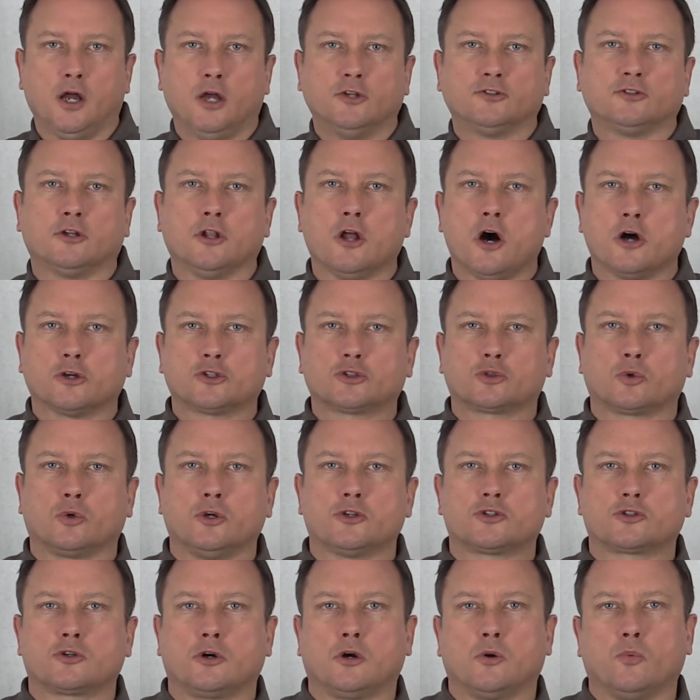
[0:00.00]
So long
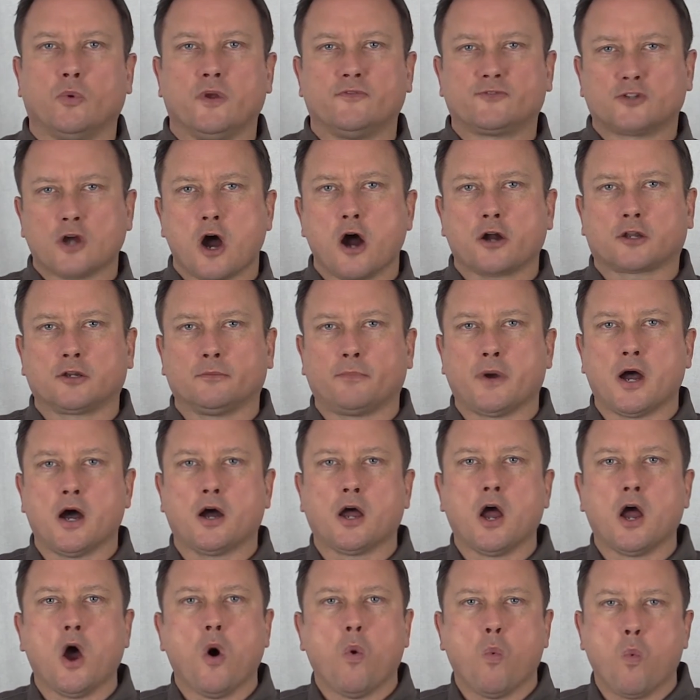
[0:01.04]
story short, we've talked
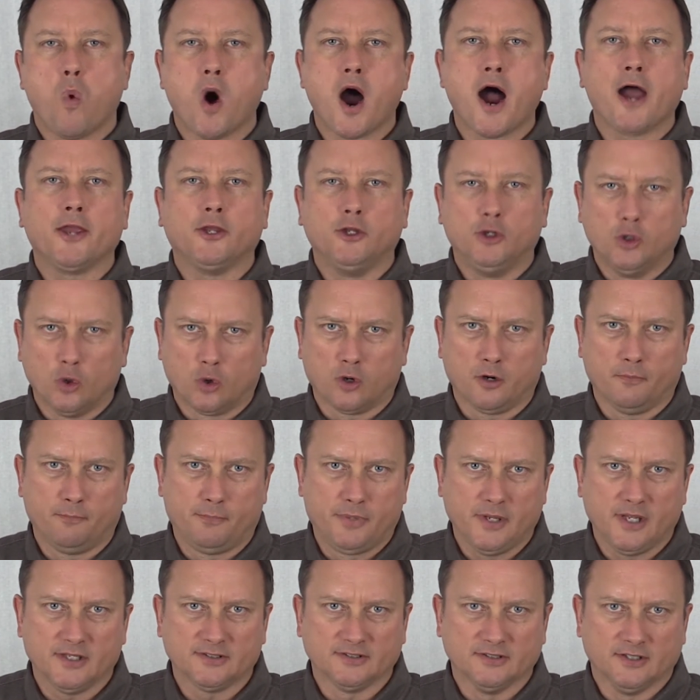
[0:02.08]
about why your
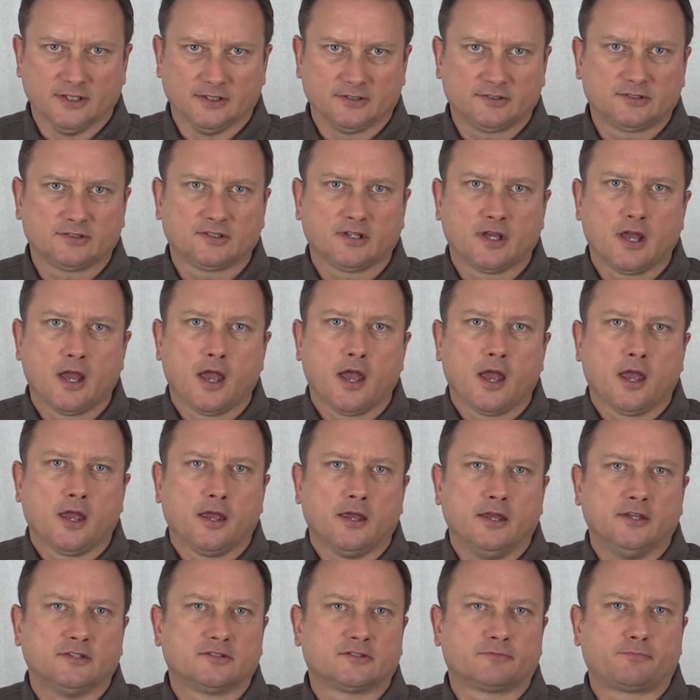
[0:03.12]
business
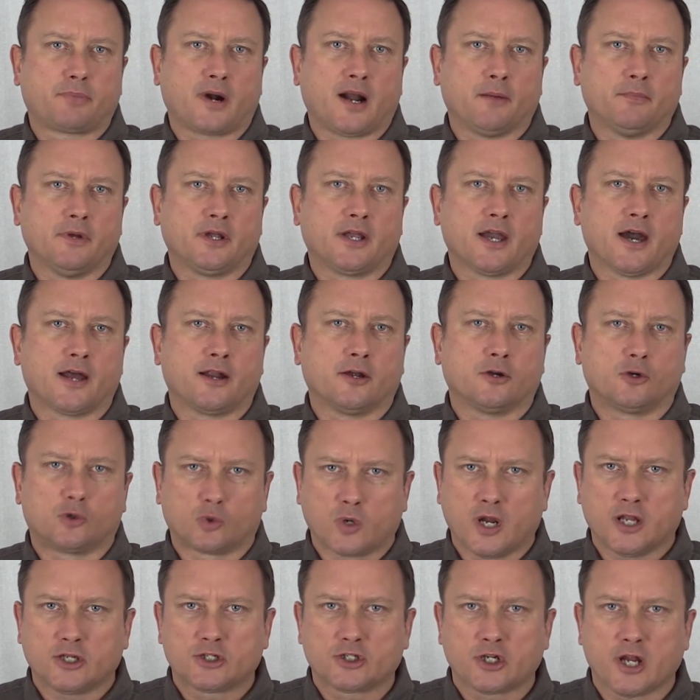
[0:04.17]
has probably got a
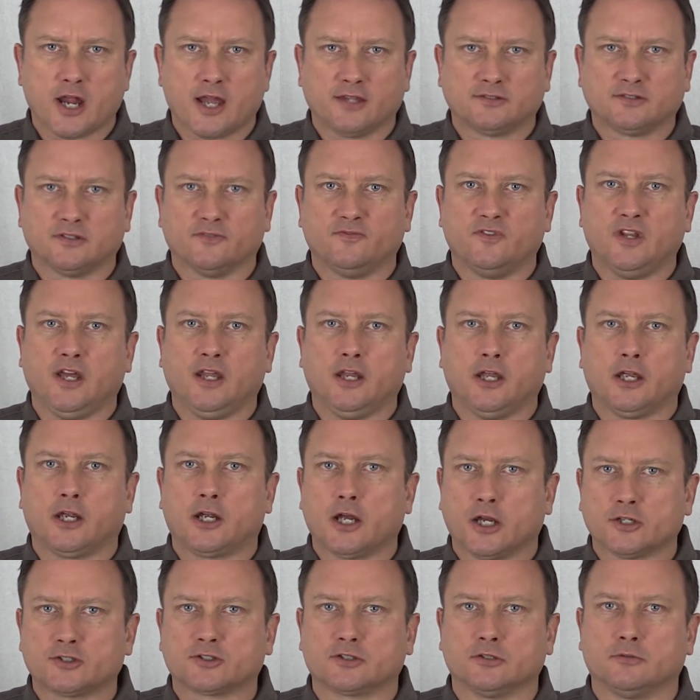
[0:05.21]
great chance of needing
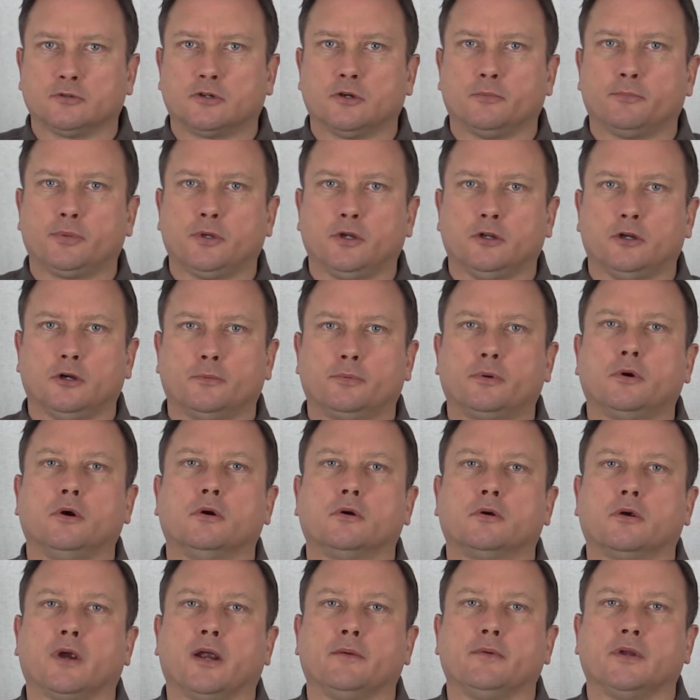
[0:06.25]
custom computer
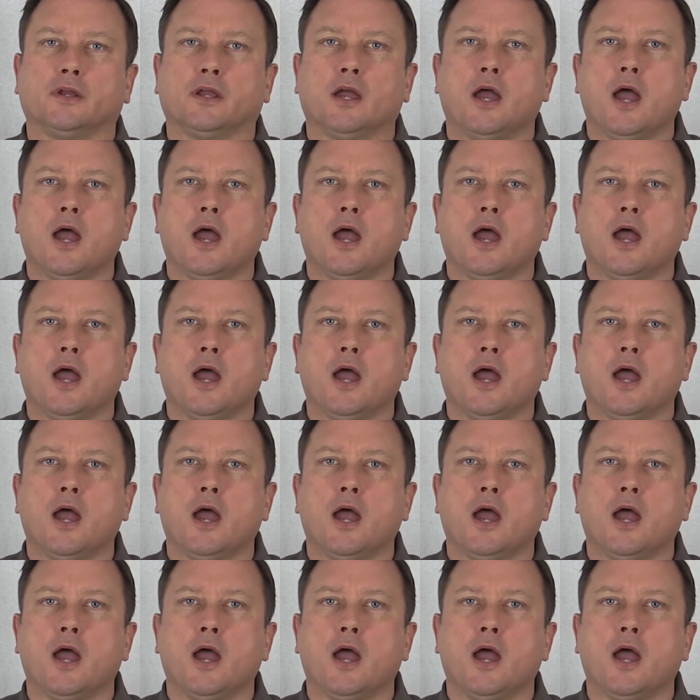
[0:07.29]
programming.